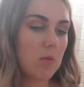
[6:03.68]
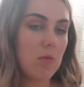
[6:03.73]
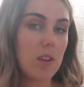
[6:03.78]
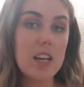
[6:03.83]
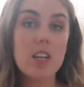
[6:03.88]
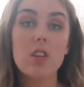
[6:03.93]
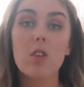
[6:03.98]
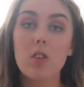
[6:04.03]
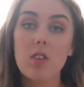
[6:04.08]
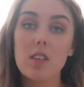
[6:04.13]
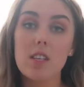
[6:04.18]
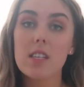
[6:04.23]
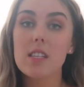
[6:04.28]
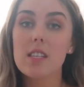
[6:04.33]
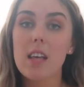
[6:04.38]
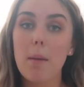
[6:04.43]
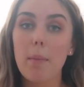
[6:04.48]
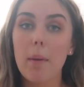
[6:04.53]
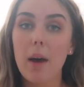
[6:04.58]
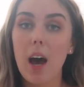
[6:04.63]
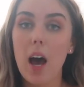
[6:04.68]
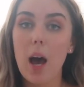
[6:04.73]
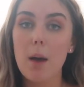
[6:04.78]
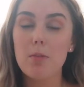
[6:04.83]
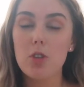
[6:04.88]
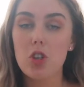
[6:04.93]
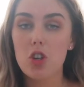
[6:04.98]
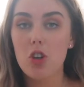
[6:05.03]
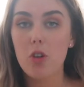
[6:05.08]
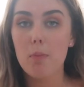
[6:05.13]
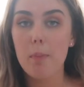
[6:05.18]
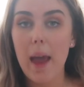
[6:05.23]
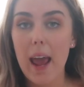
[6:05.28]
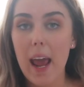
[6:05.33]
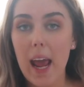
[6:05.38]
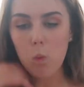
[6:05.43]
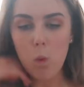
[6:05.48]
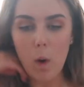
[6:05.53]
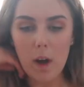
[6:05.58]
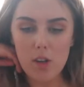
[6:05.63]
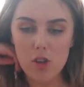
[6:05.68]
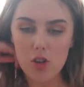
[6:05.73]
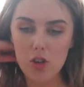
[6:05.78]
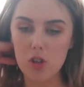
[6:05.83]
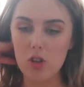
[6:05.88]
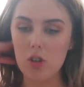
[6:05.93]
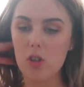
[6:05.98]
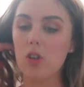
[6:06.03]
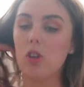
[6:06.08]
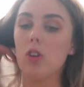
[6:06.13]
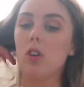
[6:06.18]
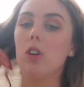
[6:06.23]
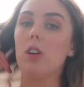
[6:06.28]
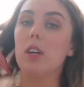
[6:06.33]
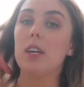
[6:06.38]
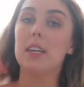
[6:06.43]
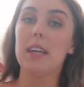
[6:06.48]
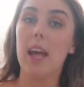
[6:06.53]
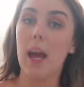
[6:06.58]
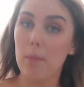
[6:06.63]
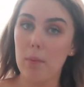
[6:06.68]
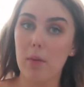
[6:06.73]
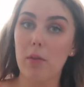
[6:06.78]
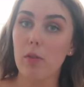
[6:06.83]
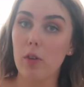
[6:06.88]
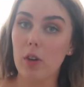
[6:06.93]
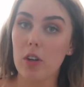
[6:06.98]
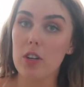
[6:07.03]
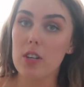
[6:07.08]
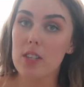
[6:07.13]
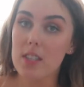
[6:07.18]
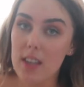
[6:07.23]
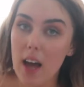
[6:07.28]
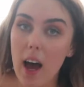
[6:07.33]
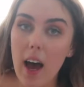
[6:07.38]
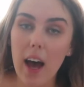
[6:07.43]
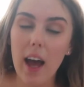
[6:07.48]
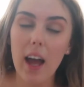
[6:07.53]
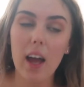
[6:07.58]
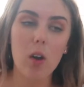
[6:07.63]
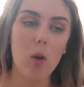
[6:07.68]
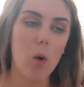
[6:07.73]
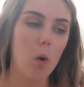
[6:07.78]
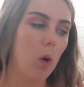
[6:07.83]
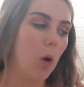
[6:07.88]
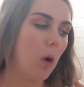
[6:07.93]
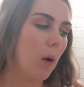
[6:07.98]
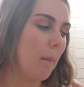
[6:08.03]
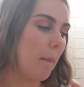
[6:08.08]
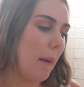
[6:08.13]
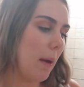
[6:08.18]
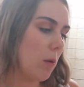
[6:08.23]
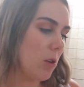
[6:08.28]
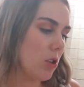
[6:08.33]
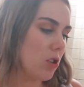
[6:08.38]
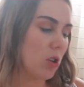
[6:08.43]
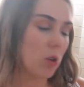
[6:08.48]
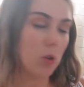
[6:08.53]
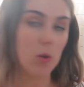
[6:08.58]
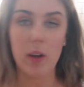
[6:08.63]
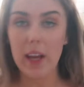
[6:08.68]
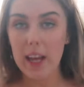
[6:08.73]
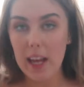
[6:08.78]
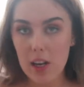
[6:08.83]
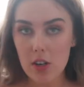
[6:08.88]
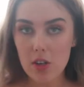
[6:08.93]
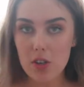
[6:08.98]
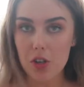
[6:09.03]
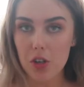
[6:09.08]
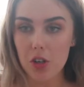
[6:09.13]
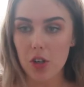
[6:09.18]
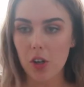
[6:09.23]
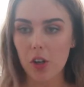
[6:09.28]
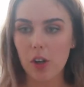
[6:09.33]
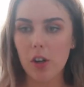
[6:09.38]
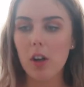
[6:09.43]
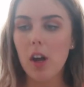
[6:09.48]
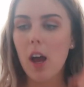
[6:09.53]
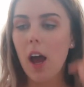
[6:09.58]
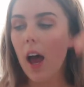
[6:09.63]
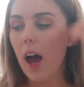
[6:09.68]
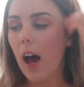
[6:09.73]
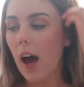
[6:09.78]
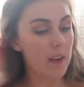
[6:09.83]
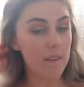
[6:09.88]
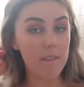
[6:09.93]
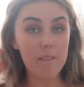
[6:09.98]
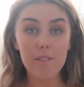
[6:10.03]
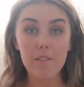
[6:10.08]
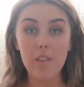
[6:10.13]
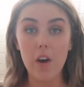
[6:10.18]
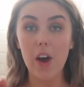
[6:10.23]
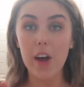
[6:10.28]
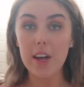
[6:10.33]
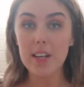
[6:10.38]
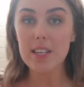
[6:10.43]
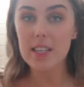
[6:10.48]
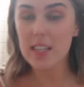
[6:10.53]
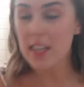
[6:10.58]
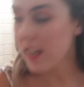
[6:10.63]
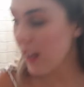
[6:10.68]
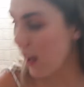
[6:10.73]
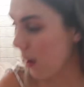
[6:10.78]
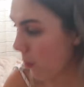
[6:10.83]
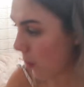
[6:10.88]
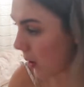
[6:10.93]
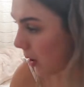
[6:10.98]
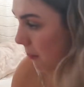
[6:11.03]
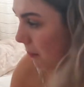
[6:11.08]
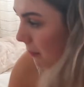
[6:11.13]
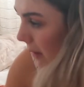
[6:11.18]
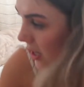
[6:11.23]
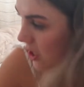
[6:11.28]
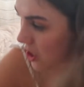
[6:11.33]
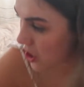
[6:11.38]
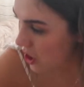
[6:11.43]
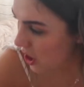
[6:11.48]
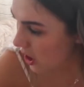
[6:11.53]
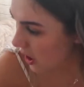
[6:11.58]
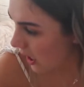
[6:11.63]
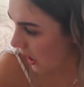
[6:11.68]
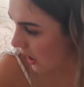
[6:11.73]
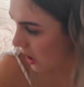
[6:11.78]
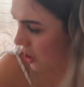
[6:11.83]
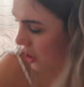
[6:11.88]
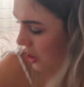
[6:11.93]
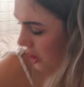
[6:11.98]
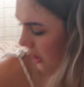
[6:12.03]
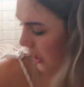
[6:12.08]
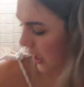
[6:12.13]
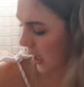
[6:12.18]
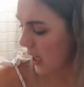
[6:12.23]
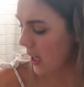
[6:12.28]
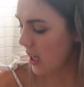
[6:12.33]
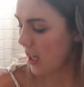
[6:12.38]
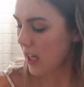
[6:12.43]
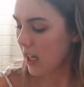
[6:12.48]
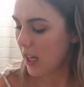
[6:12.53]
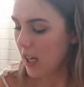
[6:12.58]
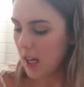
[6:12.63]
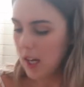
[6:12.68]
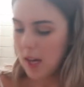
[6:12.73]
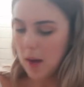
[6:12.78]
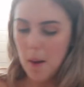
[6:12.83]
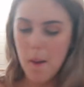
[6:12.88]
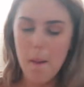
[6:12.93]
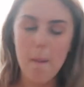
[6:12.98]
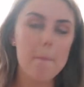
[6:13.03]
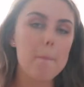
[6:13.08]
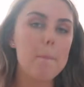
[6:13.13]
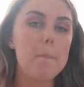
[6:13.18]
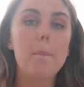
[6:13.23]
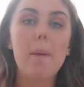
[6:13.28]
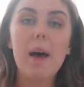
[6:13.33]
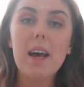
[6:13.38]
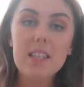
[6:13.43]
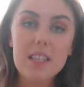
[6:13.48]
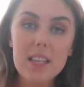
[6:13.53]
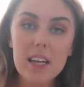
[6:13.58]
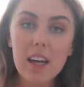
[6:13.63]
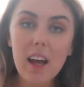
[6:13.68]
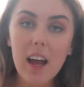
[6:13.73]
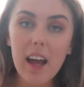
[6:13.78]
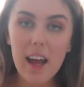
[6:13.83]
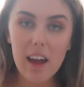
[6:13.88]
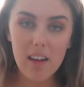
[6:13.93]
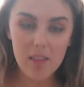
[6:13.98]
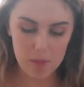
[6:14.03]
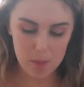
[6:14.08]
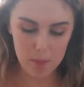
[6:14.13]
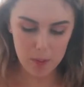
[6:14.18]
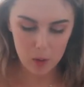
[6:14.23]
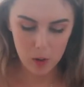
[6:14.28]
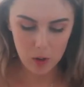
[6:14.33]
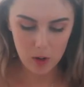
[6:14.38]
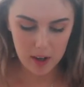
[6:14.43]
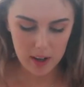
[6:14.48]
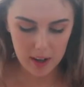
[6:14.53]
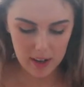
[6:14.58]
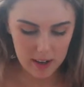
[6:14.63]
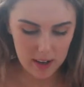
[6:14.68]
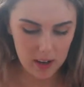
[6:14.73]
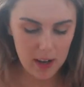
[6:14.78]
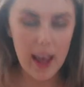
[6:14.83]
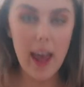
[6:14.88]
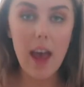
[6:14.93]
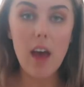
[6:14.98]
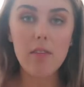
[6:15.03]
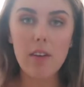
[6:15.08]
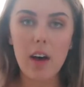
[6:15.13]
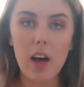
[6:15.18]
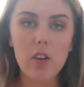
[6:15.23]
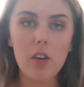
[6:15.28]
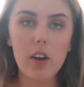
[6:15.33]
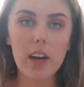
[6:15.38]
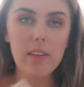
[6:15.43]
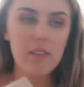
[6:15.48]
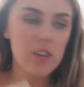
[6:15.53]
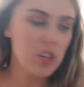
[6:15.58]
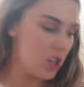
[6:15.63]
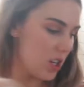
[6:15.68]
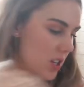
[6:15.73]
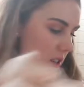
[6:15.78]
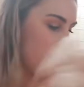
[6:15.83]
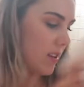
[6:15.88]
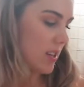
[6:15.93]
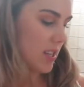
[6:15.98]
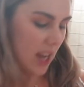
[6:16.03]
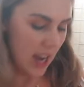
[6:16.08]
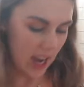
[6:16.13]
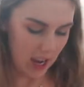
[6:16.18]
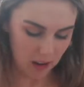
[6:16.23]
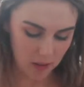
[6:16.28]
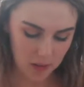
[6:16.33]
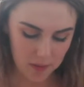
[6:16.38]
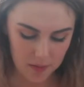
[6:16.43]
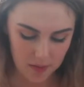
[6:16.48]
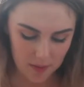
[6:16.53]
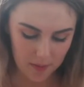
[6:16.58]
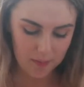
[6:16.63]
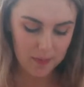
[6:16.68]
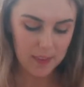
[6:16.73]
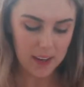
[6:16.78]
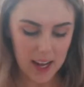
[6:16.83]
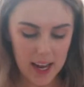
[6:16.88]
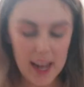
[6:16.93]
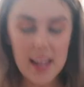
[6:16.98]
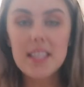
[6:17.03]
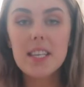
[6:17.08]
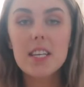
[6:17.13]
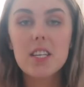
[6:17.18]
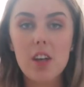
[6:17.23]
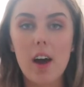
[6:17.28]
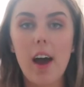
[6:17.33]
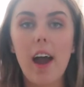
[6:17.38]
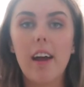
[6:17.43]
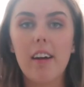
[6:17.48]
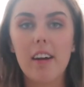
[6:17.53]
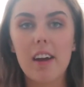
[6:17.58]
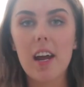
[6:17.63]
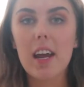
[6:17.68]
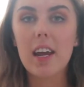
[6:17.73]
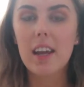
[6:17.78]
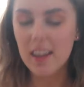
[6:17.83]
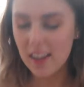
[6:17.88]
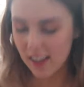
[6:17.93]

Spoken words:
resources that perhaps you may want to get before you start, or may want to look into. The first thing I want to mention, actually, best thing I have bought ever, not even just for TAFE, is a diary.